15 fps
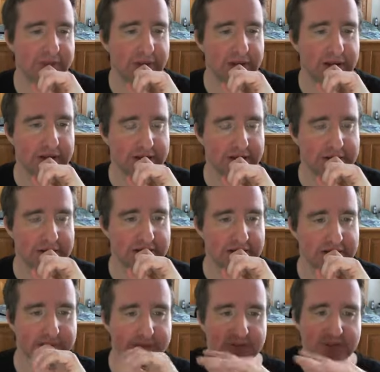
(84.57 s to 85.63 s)
because
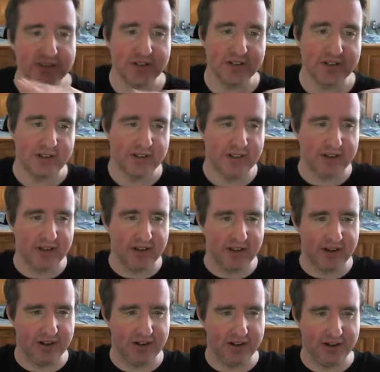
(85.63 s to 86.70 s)

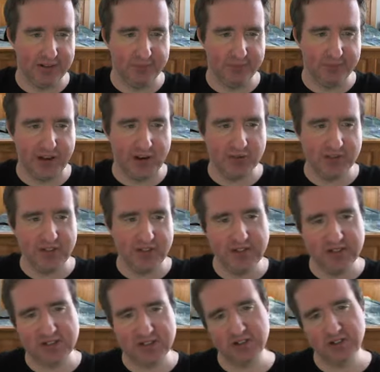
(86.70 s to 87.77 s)
Um, I was in
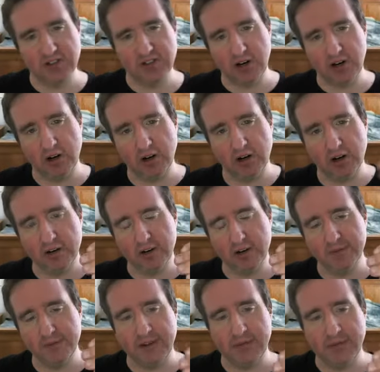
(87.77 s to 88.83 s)
this
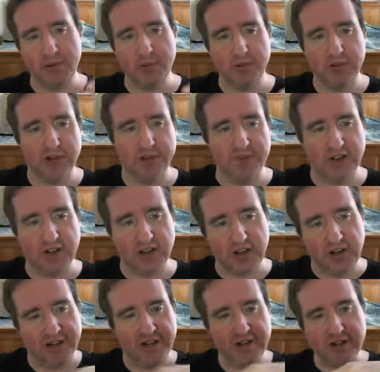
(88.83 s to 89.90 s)
curve, and people love to
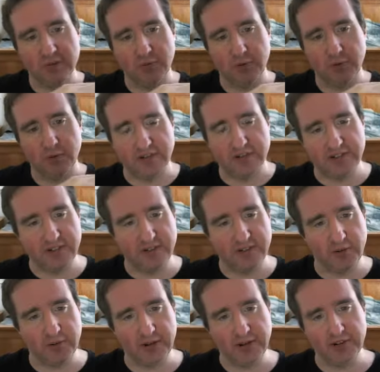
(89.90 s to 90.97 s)
cut it, where instead of
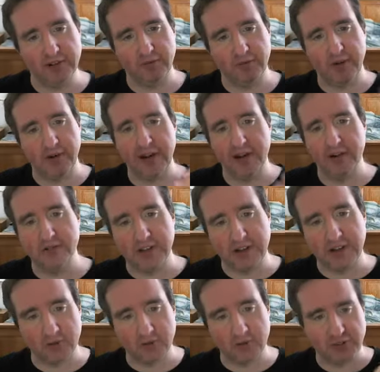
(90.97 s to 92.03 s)
going around, they
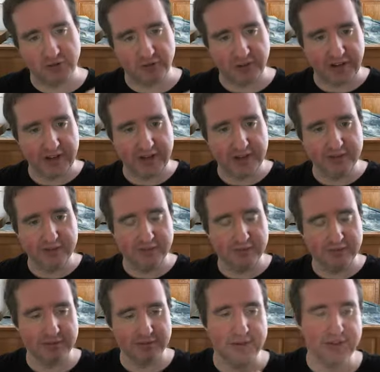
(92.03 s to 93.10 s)
go straight.
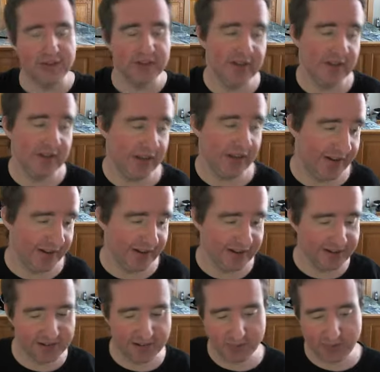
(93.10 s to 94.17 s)
And I
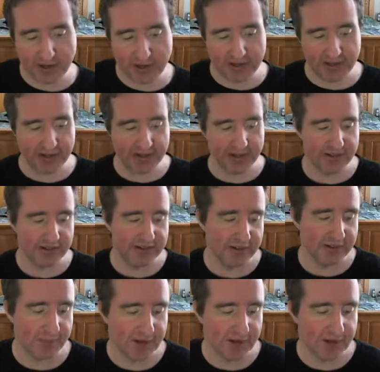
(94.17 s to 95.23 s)
hit somebody, and I did a big